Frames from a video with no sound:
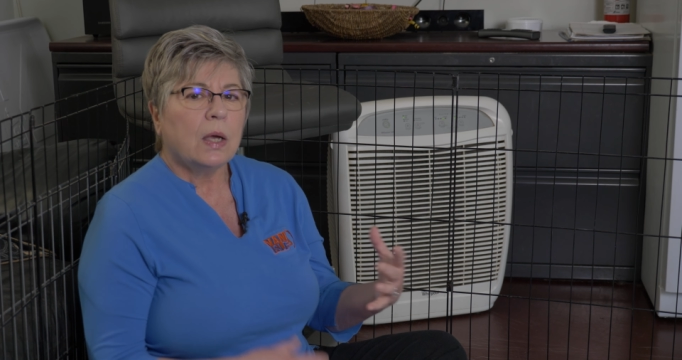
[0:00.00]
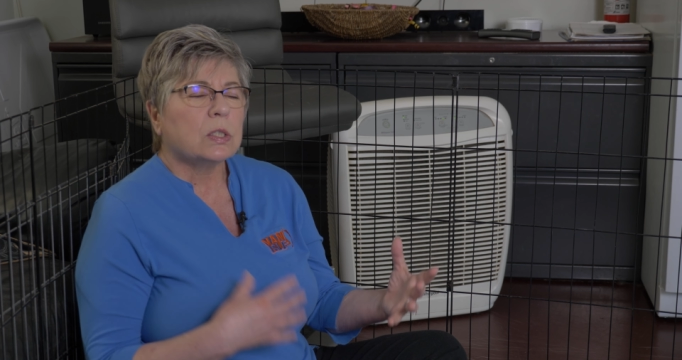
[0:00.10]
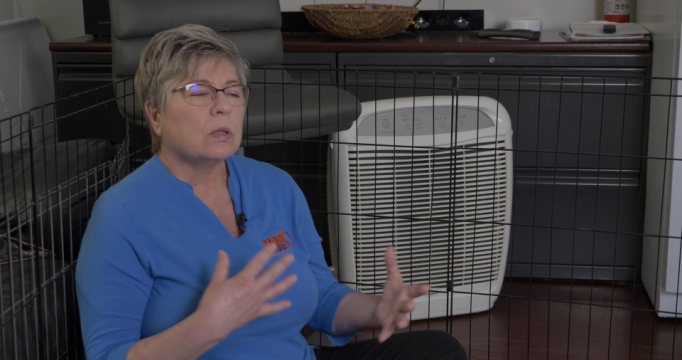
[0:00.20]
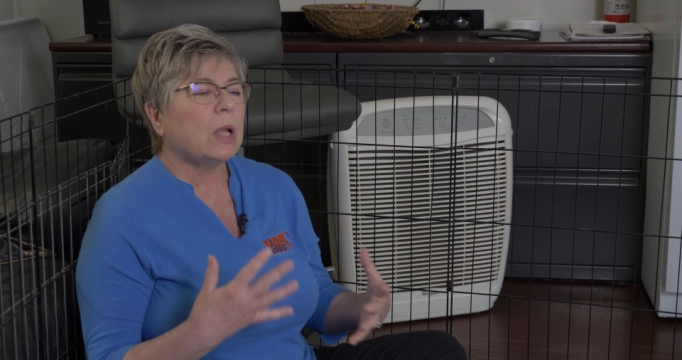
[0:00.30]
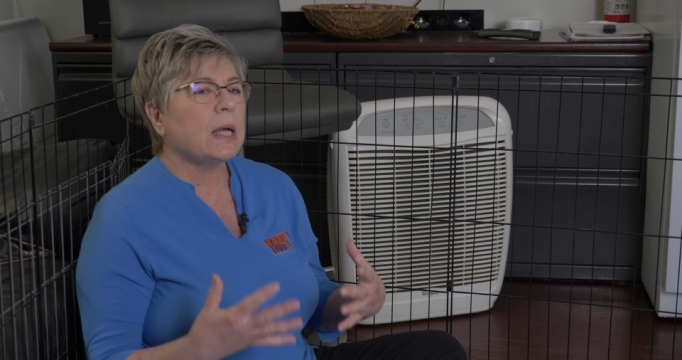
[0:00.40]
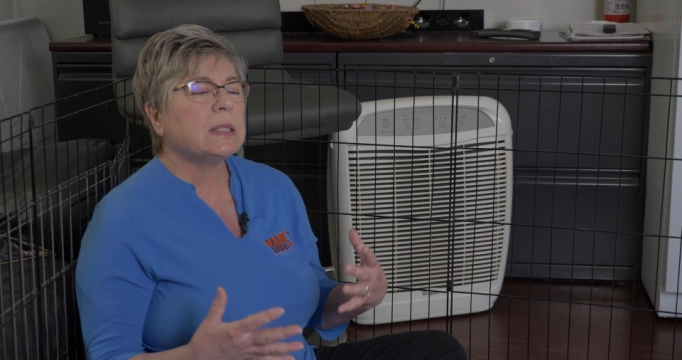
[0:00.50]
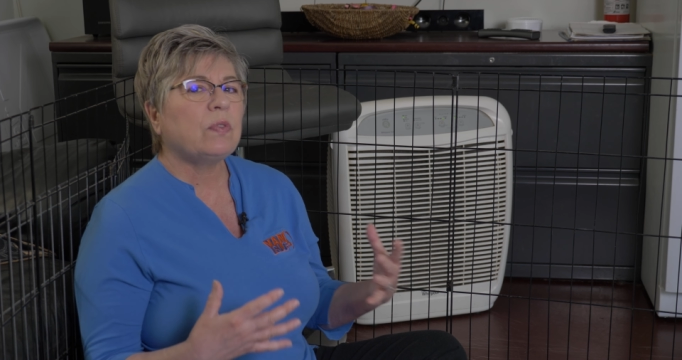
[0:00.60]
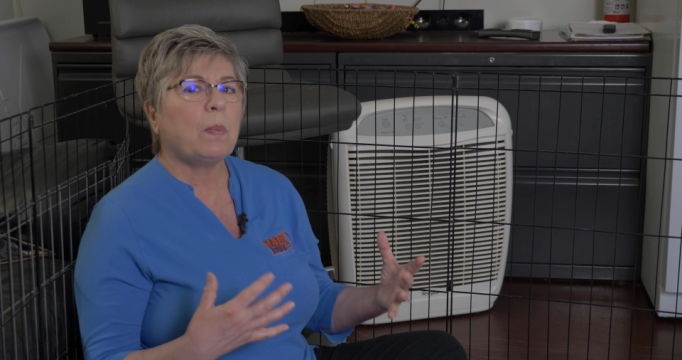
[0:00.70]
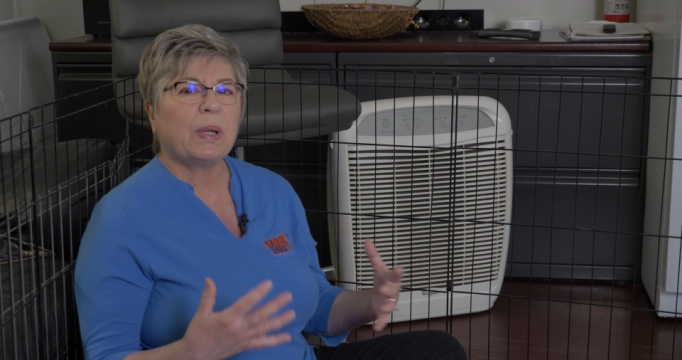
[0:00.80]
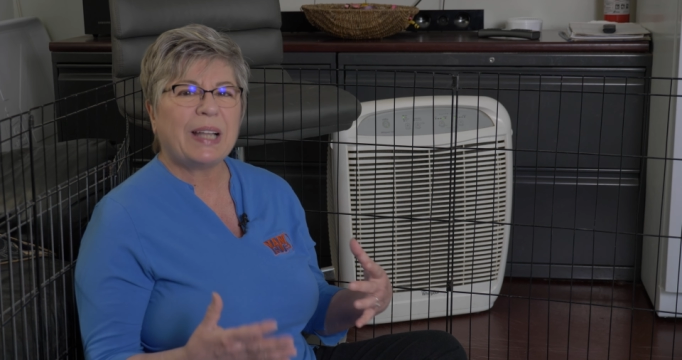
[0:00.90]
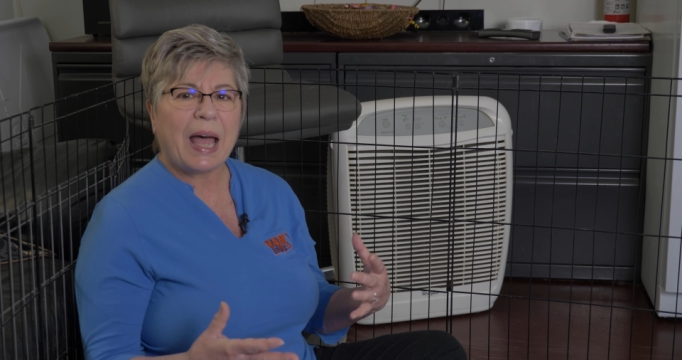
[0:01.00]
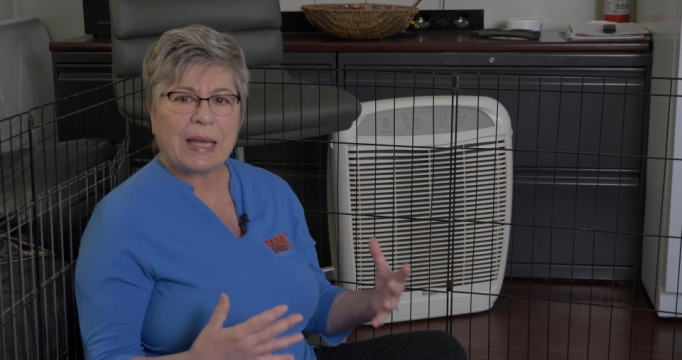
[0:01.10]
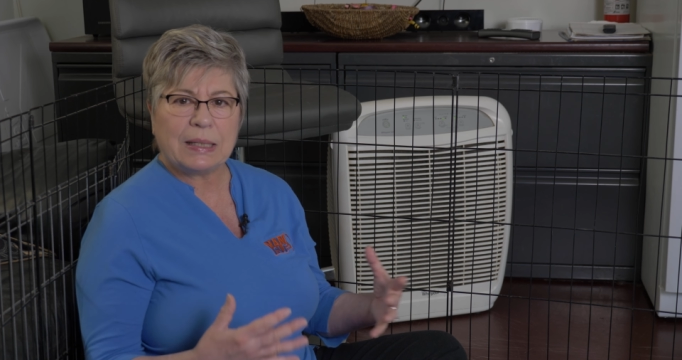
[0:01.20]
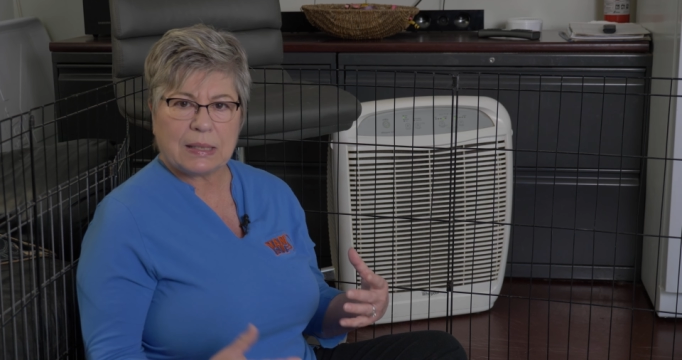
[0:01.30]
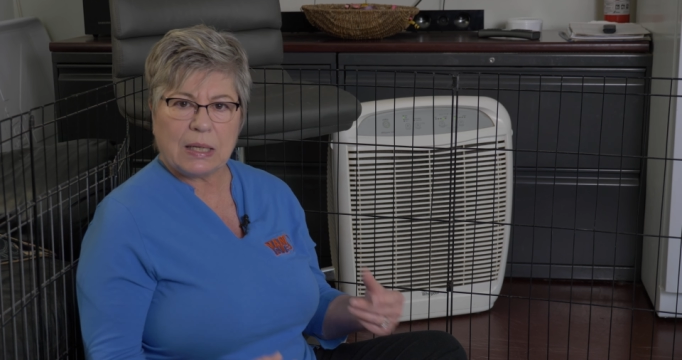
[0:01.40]
So lots of
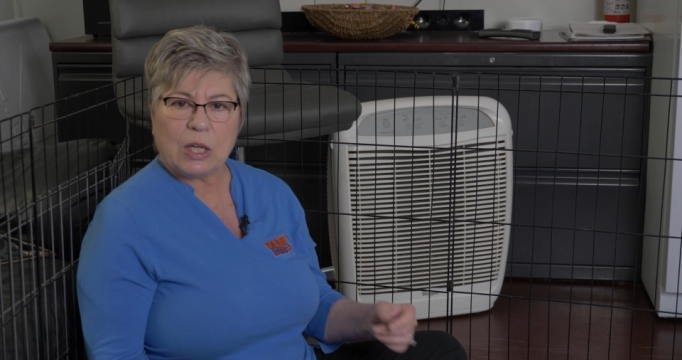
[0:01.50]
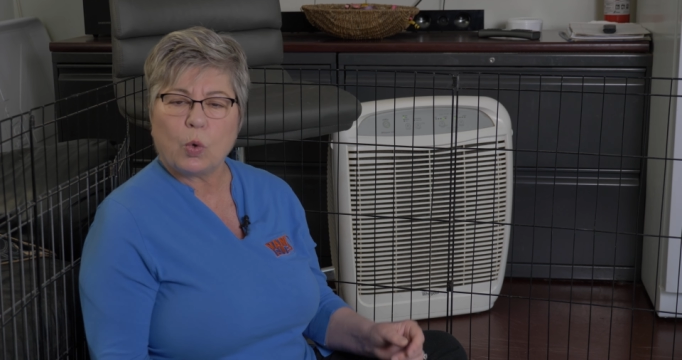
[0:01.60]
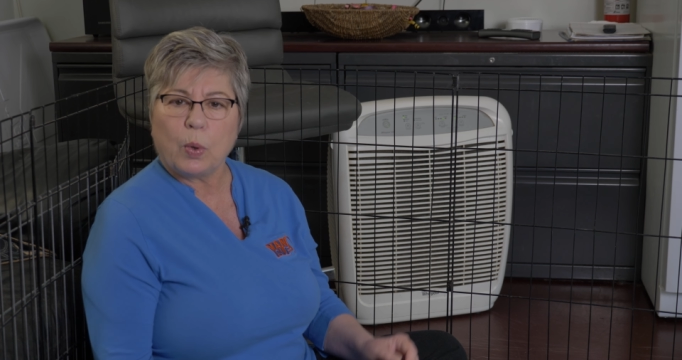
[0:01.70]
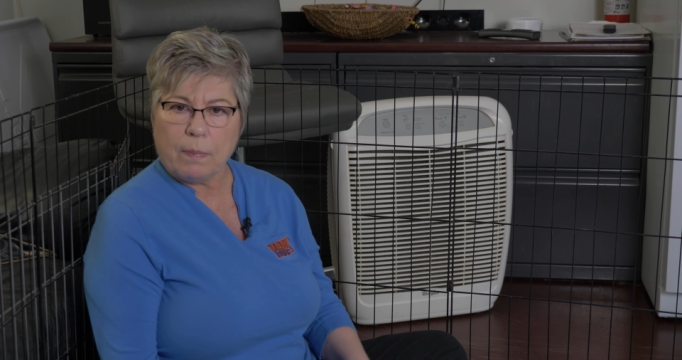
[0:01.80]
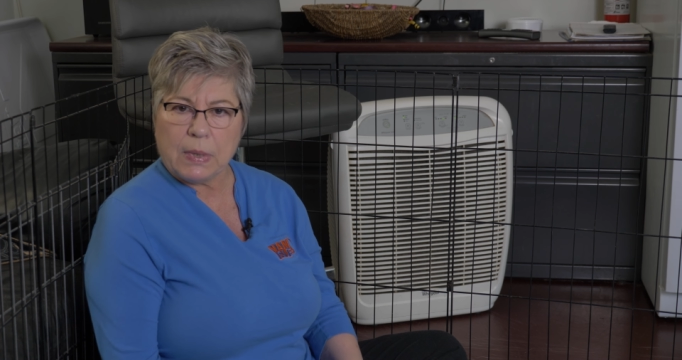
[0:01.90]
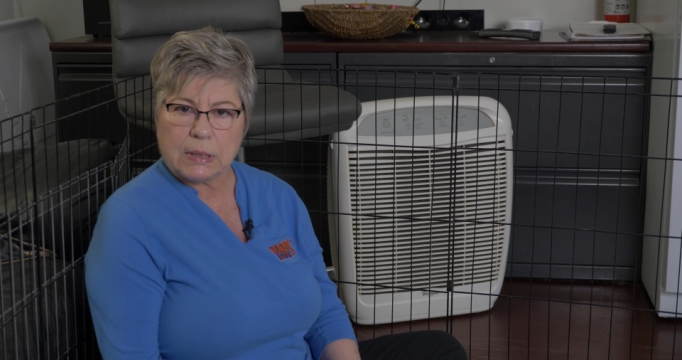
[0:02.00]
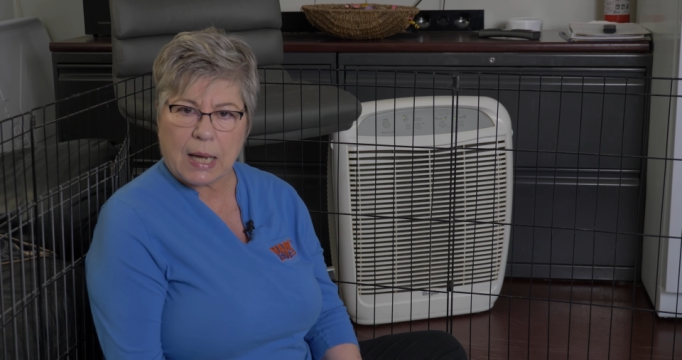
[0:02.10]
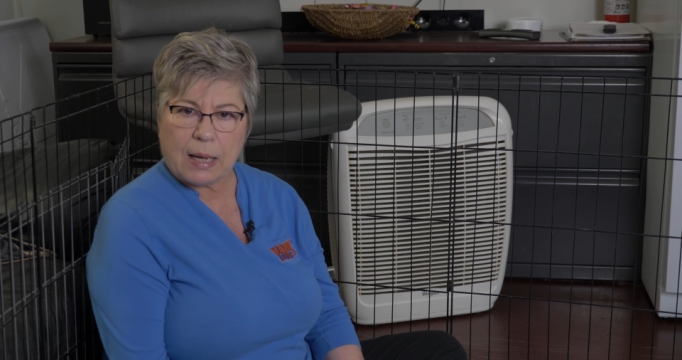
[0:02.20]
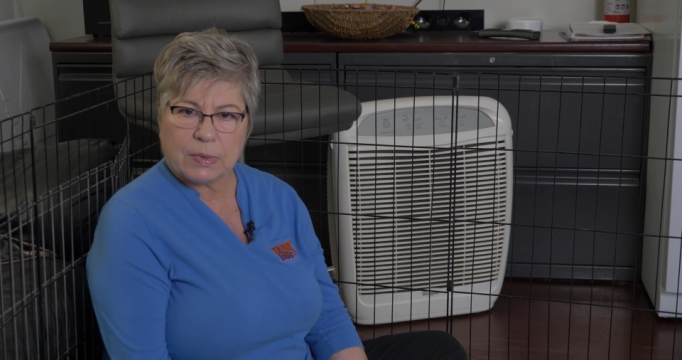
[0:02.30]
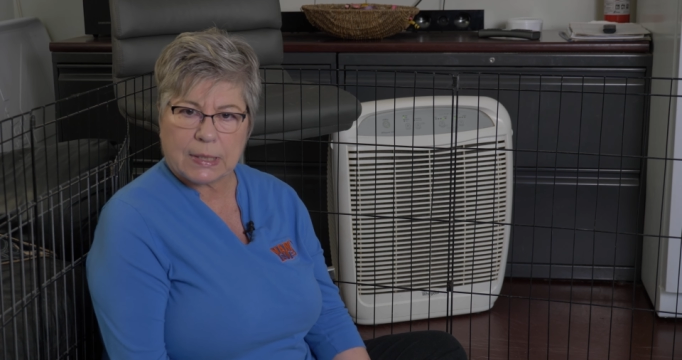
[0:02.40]
appliance and equipment type